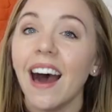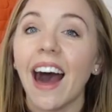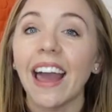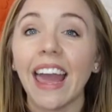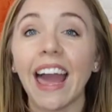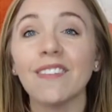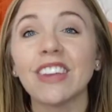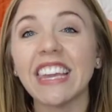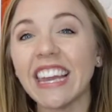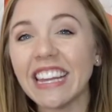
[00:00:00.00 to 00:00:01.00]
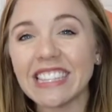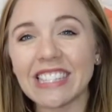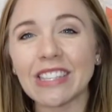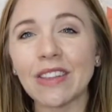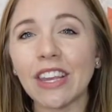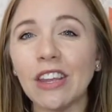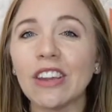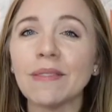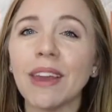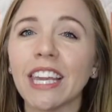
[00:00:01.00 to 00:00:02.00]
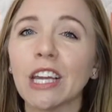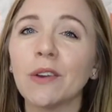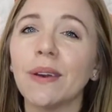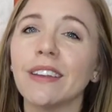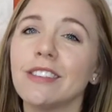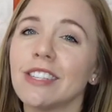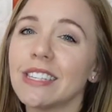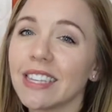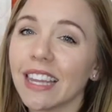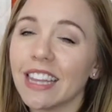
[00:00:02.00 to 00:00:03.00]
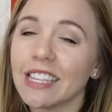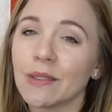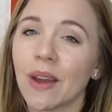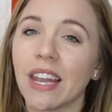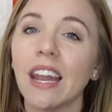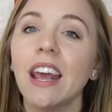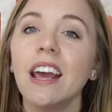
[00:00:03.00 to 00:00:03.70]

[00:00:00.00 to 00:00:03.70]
I have kits so that you could make a quilt just like this one.